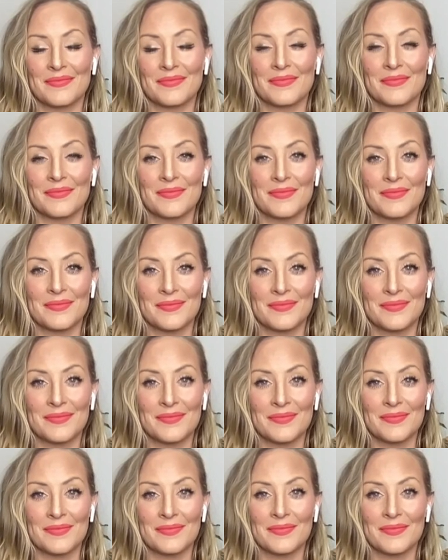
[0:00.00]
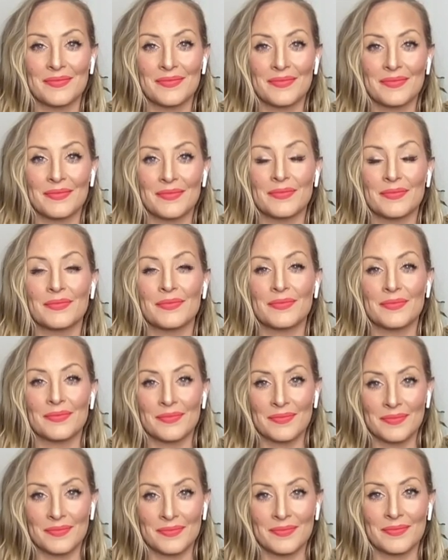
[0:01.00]

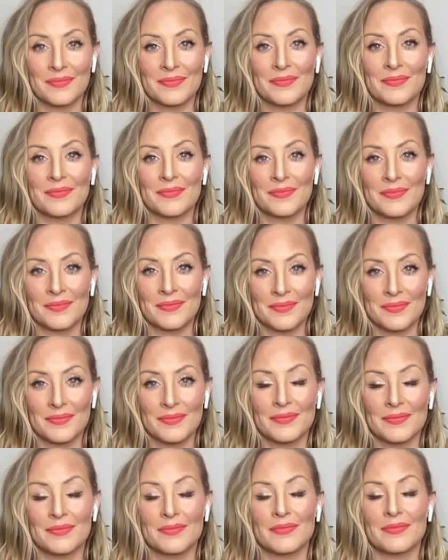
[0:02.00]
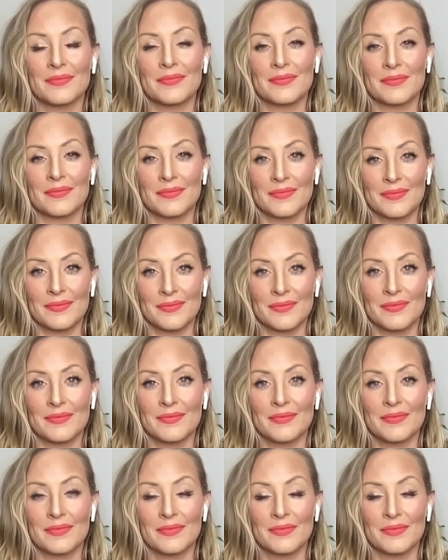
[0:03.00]

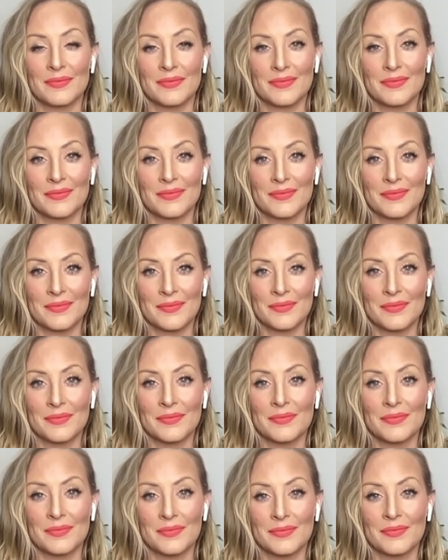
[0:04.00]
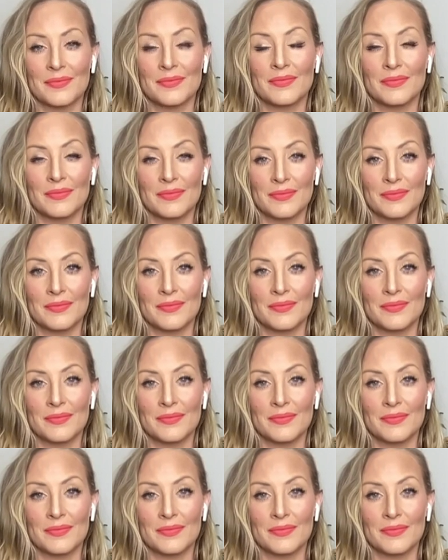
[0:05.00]
This person isn't speaking.